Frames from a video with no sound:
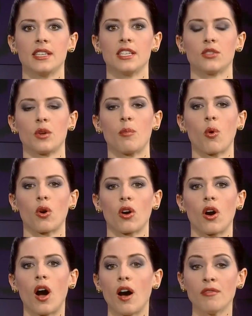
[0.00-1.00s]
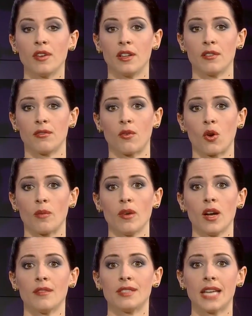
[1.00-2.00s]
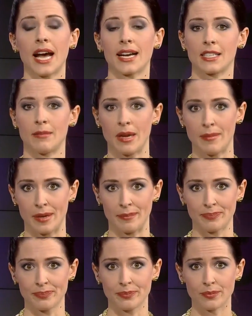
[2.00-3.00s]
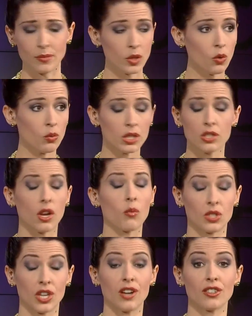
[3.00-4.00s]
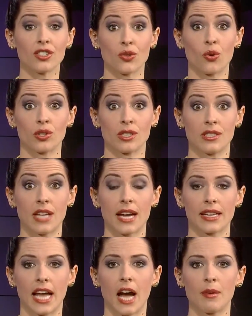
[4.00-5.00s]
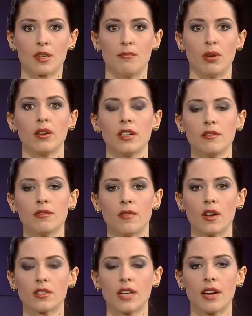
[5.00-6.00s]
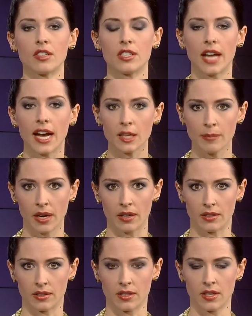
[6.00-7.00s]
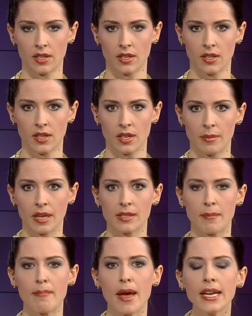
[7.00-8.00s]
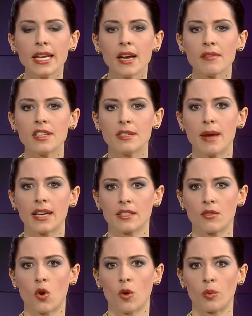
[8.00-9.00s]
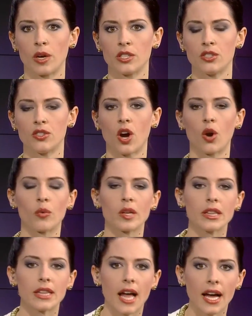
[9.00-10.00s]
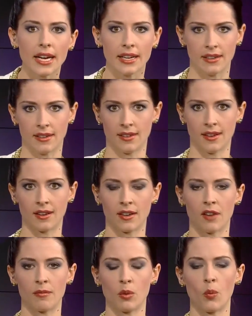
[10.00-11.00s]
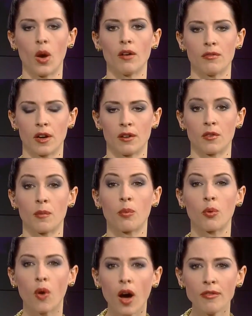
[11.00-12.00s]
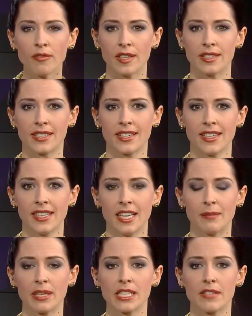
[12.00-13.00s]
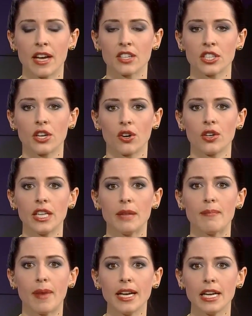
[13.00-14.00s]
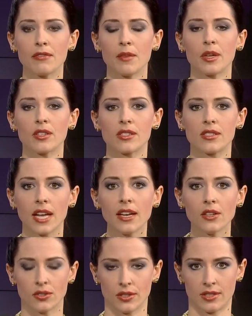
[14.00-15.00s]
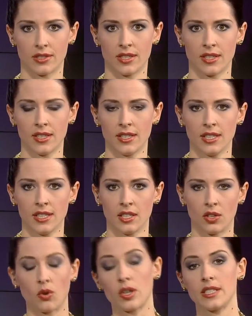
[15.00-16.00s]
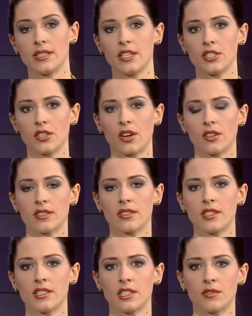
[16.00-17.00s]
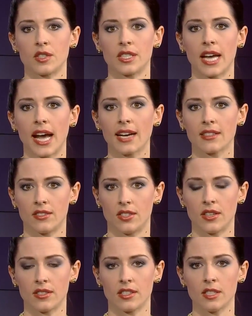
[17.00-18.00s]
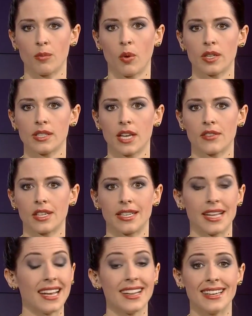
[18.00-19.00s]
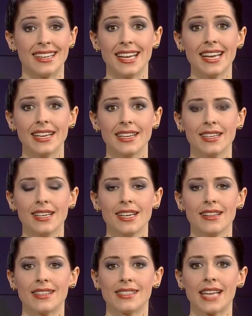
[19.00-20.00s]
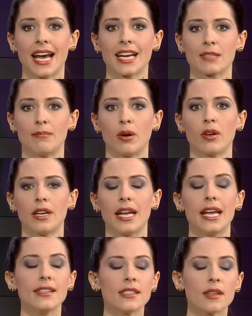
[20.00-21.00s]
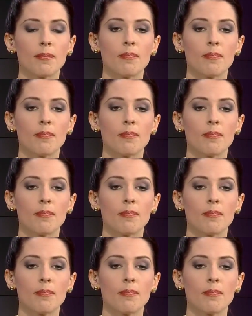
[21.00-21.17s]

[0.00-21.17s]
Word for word: in this report are often in the form of tax abatement, which underscores exactly how much burden falls on average taxpayers. Because many of these massive corporations are relying on government welfare for profit in place of actually earning the money from their sales. An organization called Citizens for Tax Justice points out that at the end of the day, this tax burden hits the